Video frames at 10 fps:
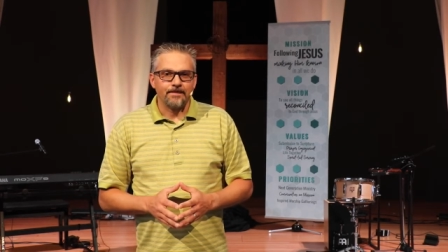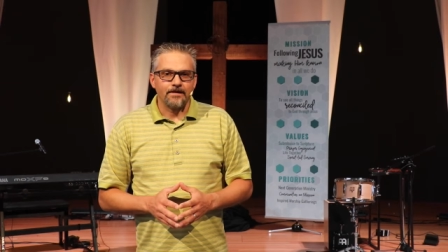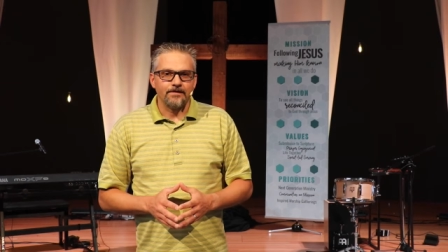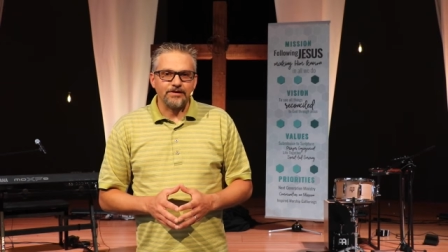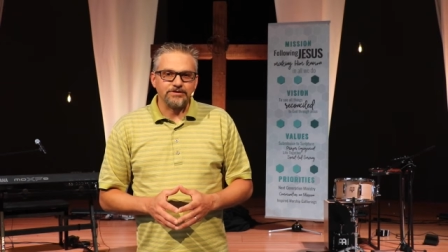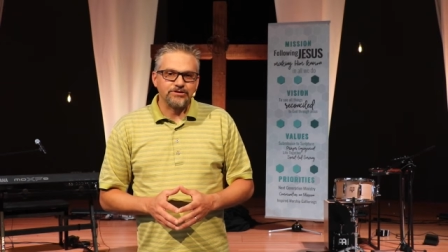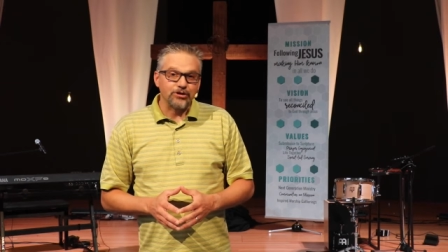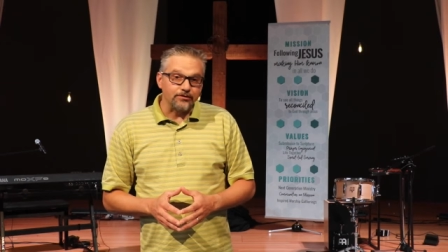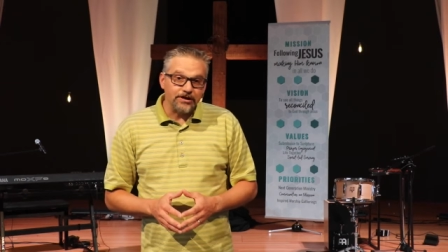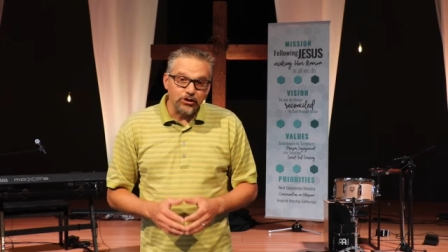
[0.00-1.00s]
There's
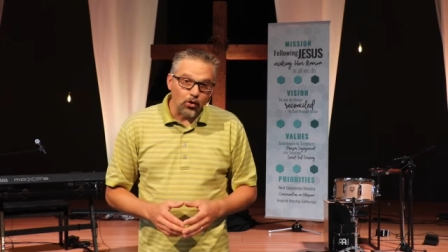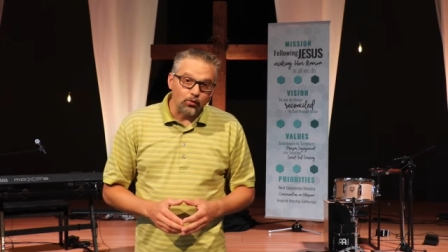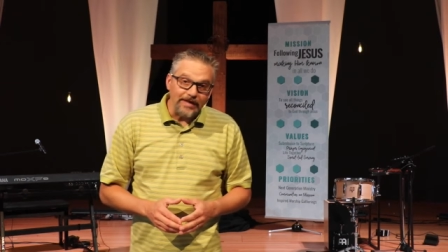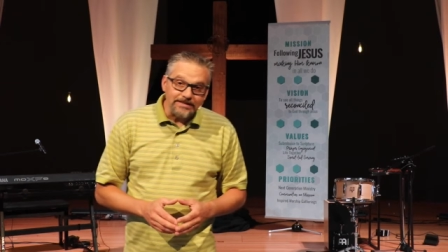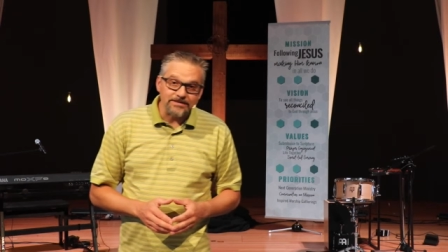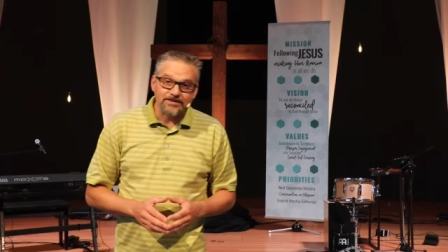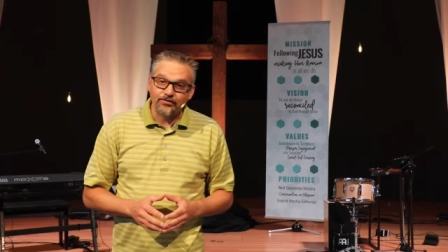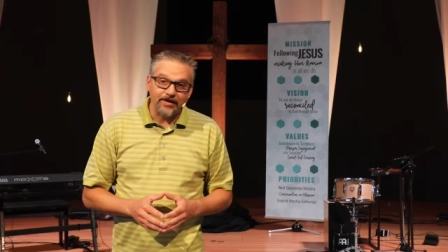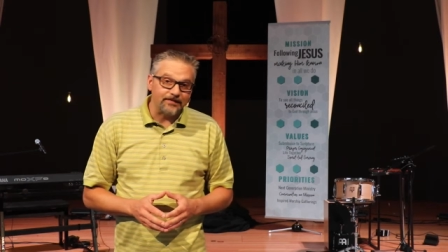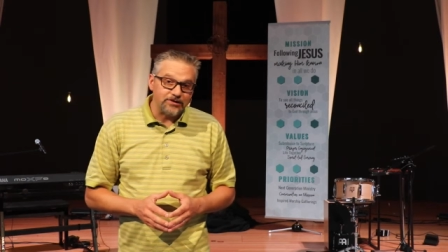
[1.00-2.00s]
certainly no reason to
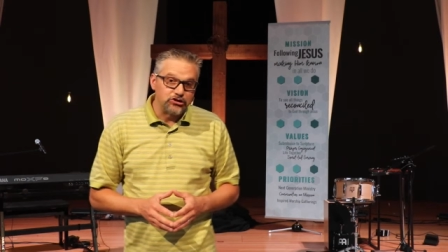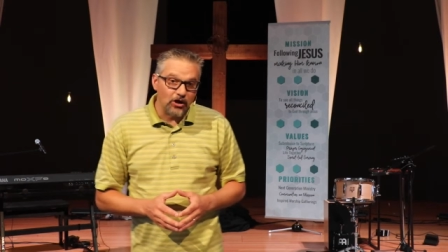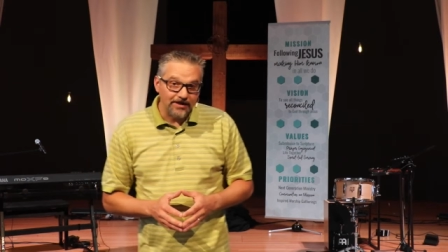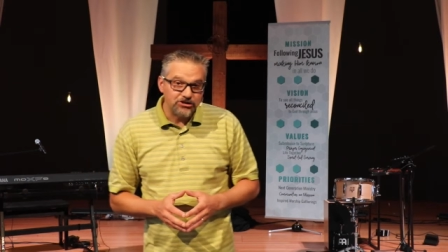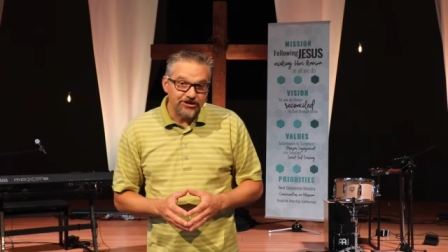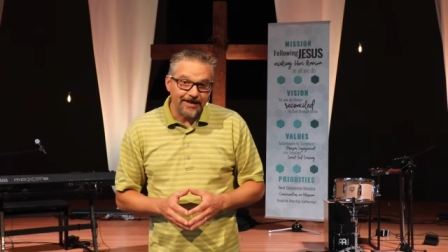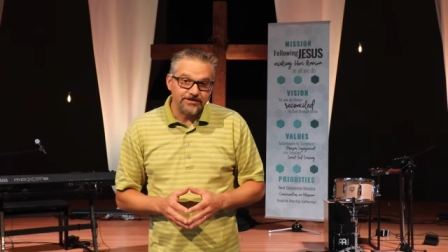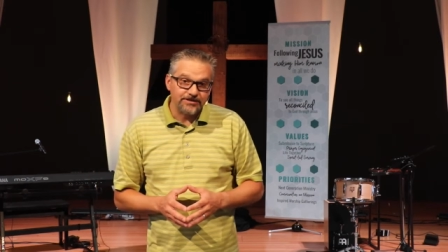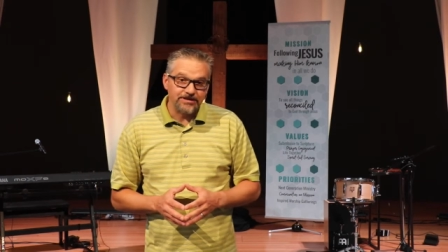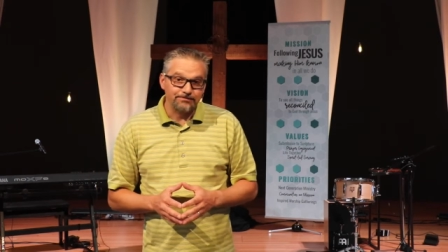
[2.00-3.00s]
think that John
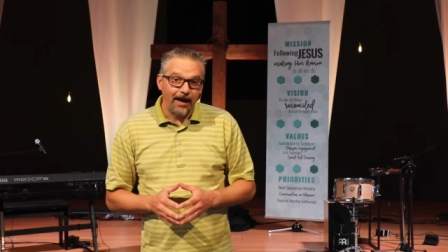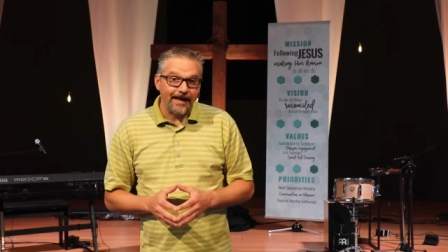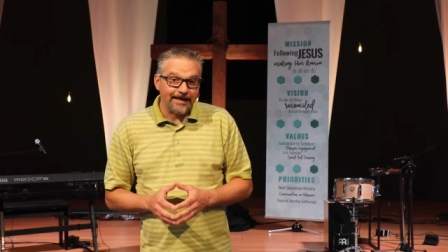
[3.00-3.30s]
changed his mind.